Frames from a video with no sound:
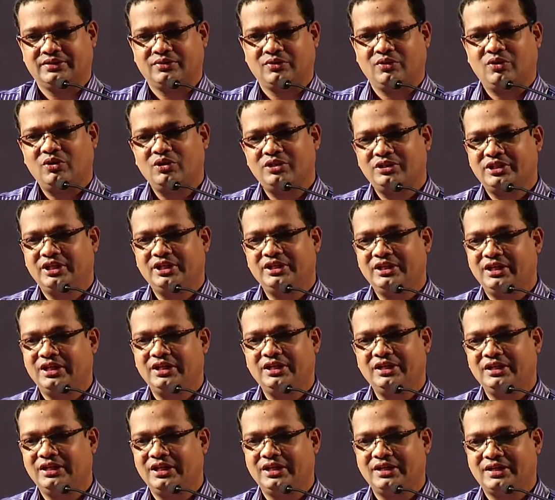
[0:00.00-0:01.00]
All the
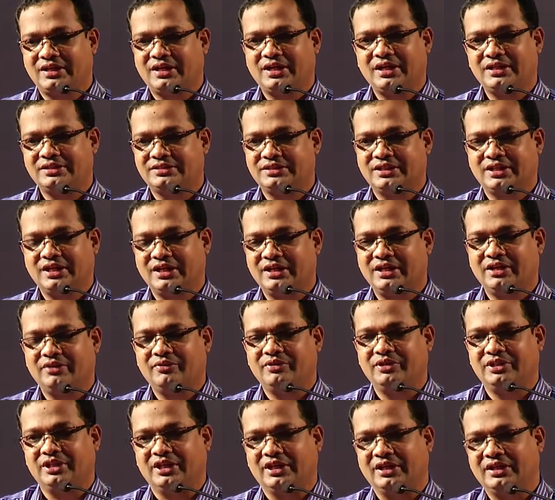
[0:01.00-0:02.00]
Indian literature and
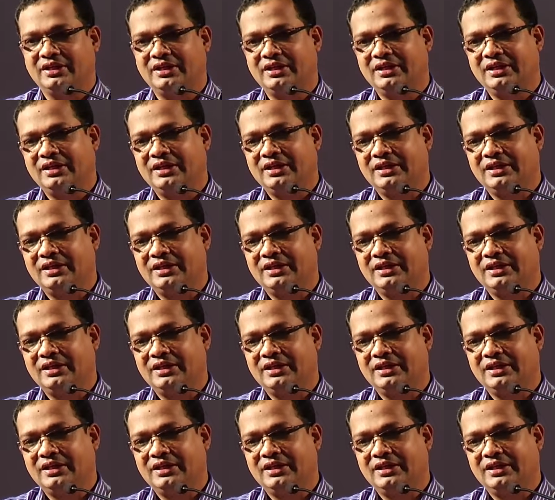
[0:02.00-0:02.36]
everything.